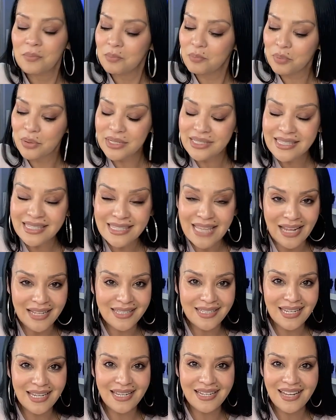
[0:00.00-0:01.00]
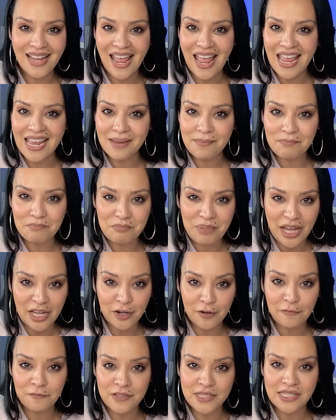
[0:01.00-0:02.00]
presented a
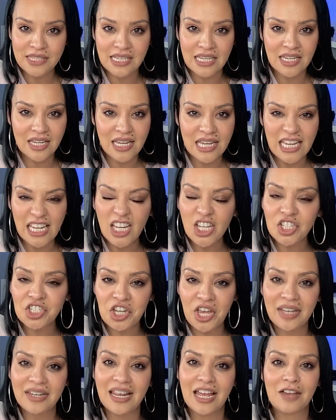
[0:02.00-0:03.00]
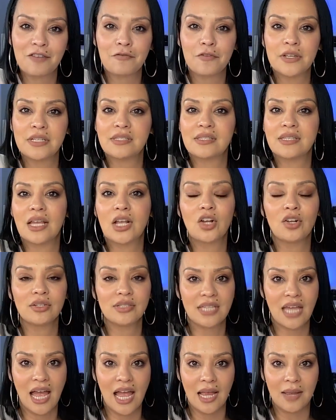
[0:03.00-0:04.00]
better physique each and every single
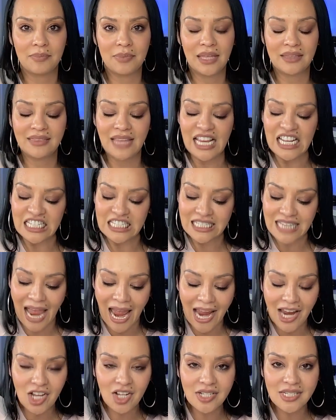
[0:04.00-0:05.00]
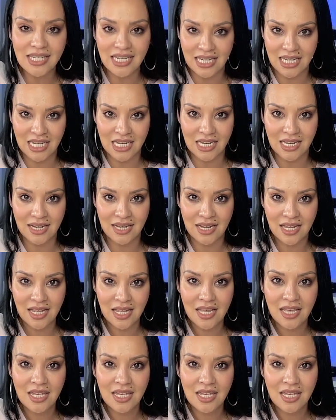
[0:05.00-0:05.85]
time, that they dialed in